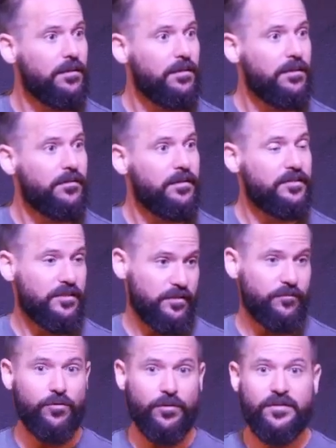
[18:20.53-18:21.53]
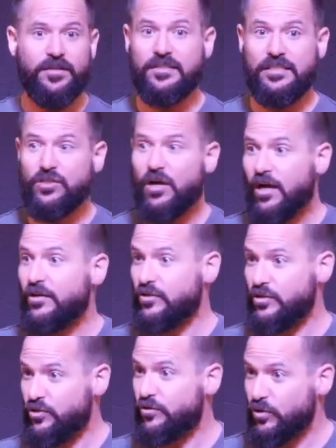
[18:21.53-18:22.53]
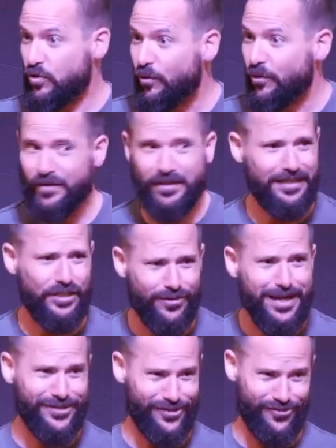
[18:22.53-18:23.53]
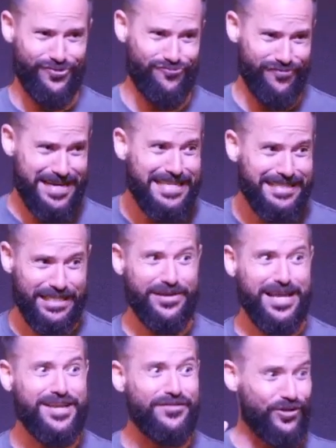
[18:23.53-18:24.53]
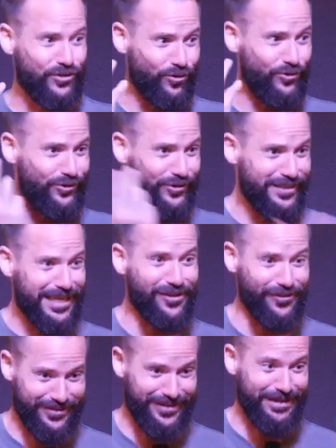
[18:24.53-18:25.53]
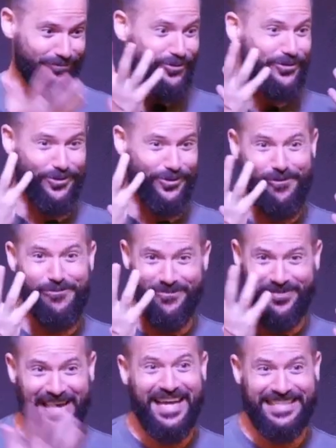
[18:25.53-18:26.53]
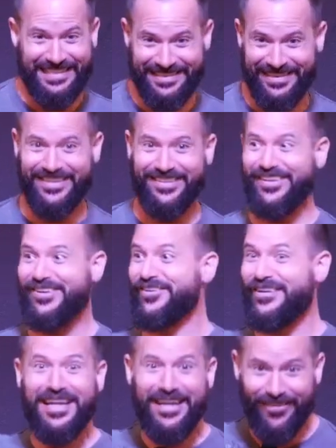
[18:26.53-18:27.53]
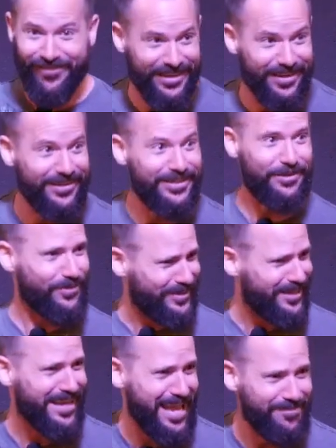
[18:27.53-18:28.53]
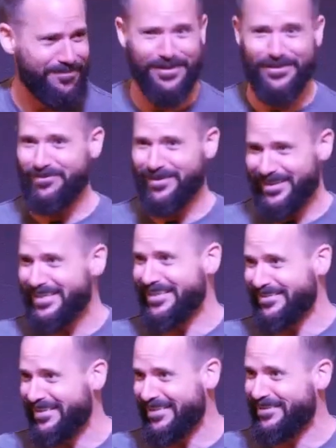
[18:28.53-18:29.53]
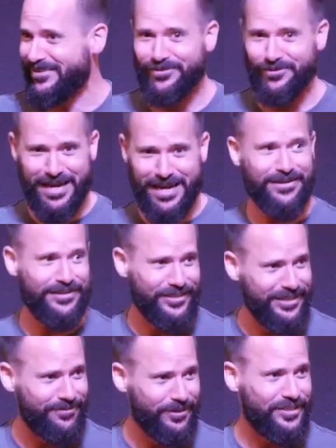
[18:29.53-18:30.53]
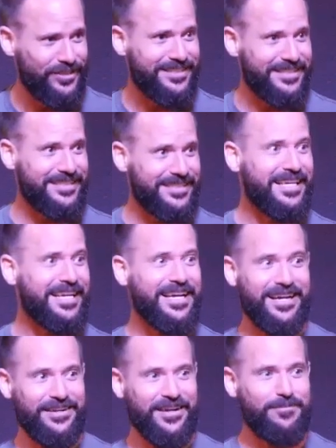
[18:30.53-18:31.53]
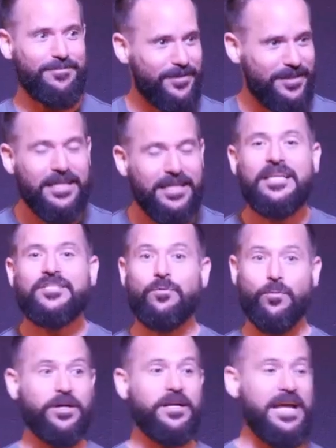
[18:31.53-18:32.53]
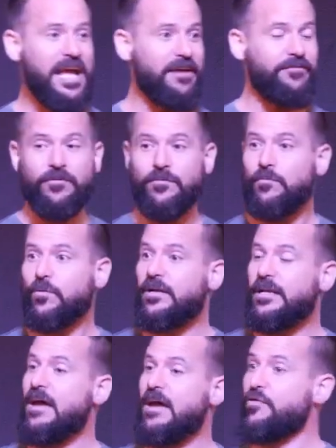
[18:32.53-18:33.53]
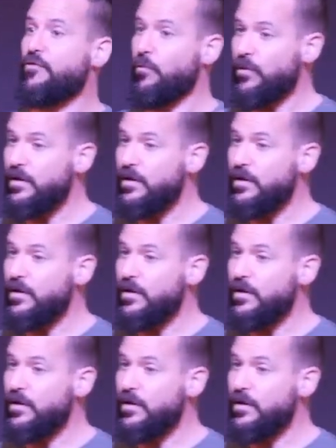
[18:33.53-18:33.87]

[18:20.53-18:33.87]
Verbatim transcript: This is in Corinthians because he's talking to the church of Corinth. He's like, "You guys are crazy. You can't even control yourselves and rule your own bodies, let alone what." It's like, what's going to happen in the millennial? Like when you're reigning Je- with Jesus, you're not going to be able to. So we're going to have we're going to have authority.